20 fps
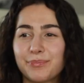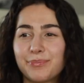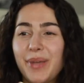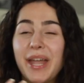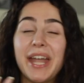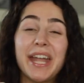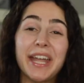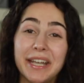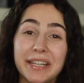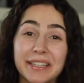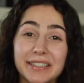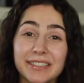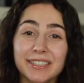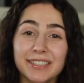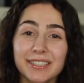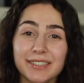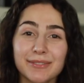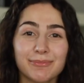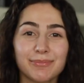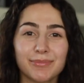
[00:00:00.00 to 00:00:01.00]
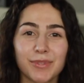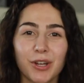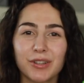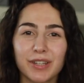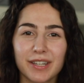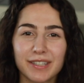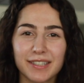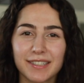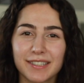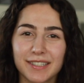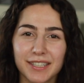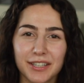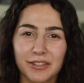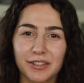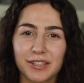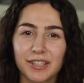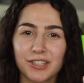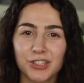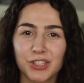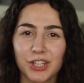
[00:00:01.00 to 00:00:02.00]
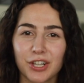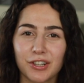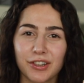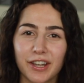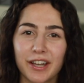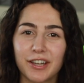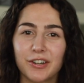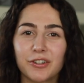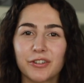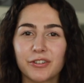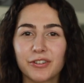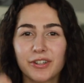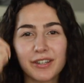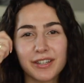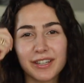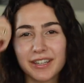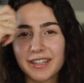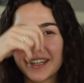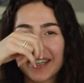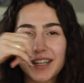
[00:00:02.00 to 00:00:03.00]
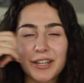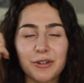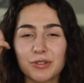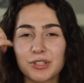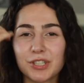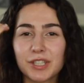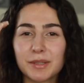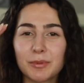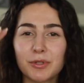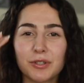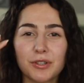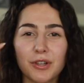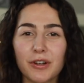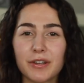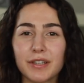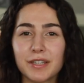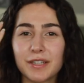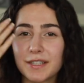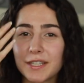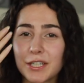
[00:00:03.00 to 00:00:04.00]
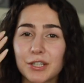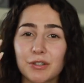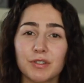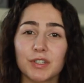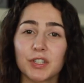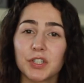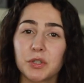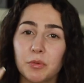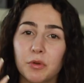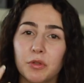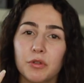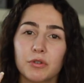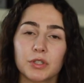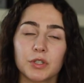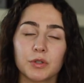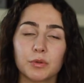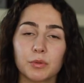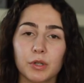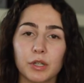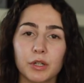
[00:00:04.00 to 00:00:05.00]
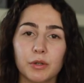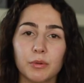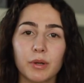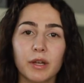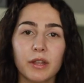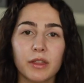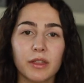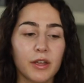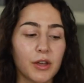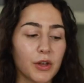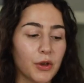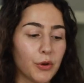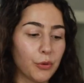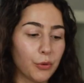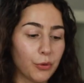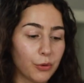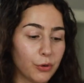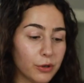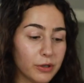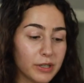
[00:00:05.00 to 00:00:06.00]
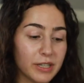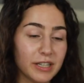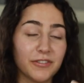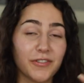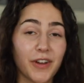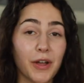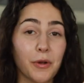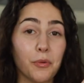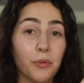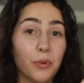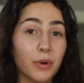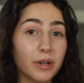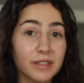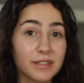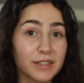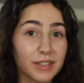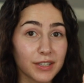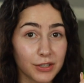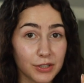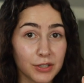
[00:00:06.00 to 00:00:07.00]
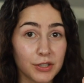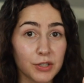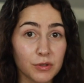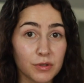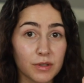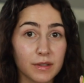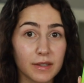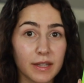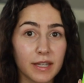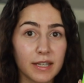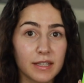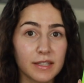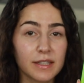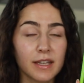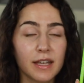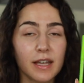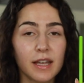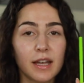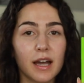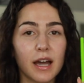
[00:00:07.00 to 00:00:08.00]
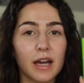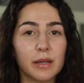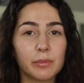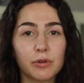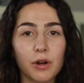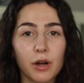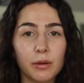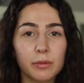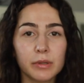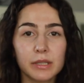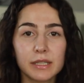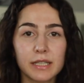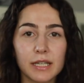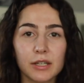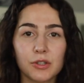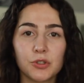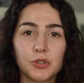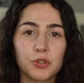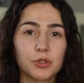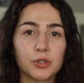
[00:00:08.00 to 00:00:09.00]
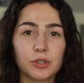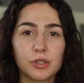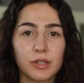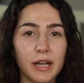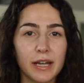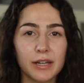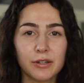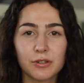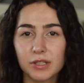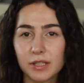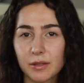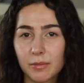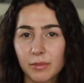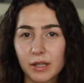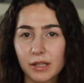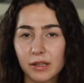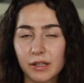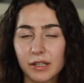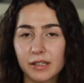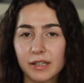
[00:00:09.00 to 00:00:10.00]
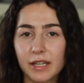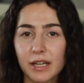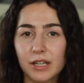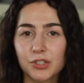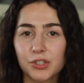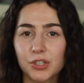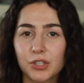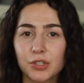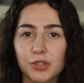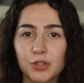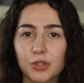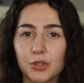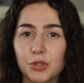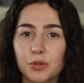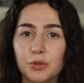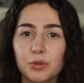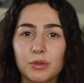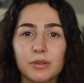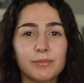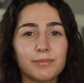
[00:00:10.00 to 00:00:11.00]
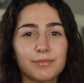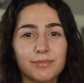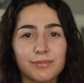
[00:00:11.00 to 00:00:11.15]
paint, not necessarily a gel liner, it would just be a lot easier and smoother to work with. Or if I was gonna use this, I'd probably take Duraline or something like that just to